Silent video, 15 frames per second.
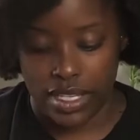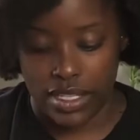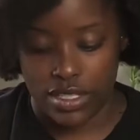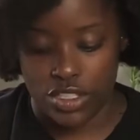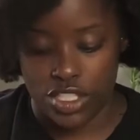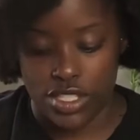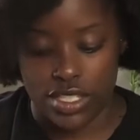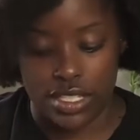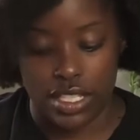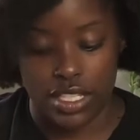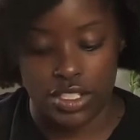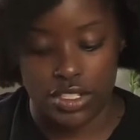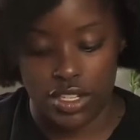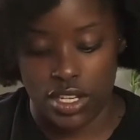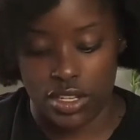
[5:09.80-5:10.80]
just to let you
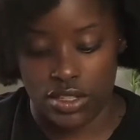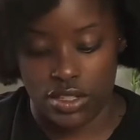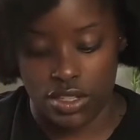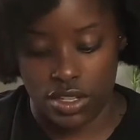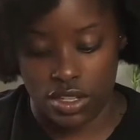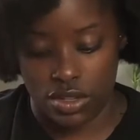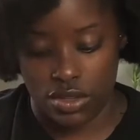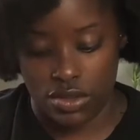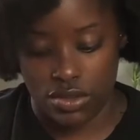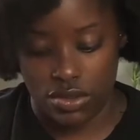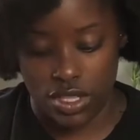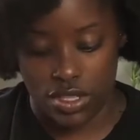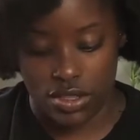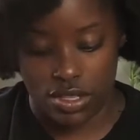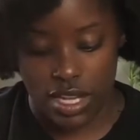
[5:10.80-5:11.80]
go, no, these
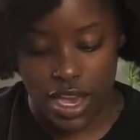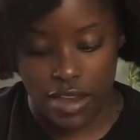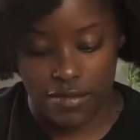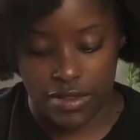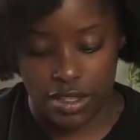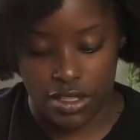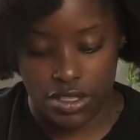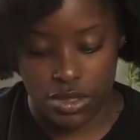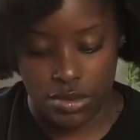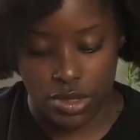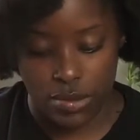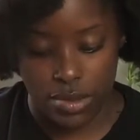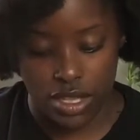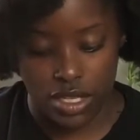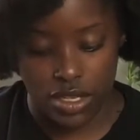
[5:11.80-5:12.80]
are non-flushable,
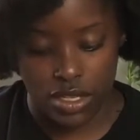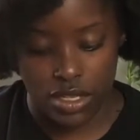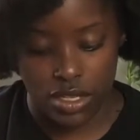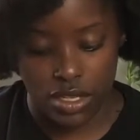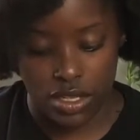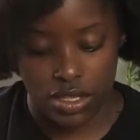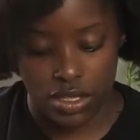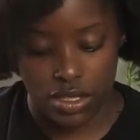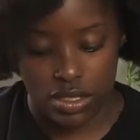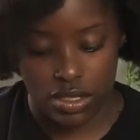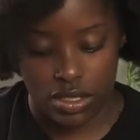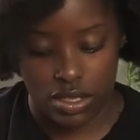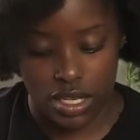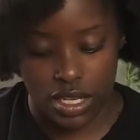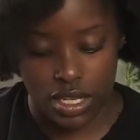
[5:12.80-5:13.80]
but they're
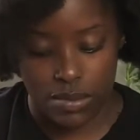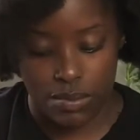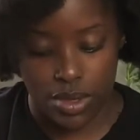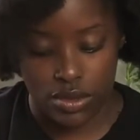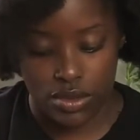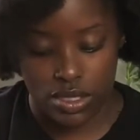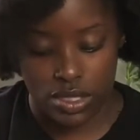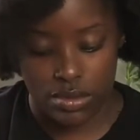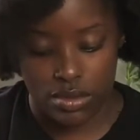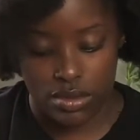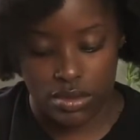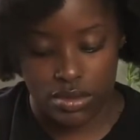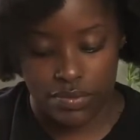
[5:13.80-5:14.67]
compostable.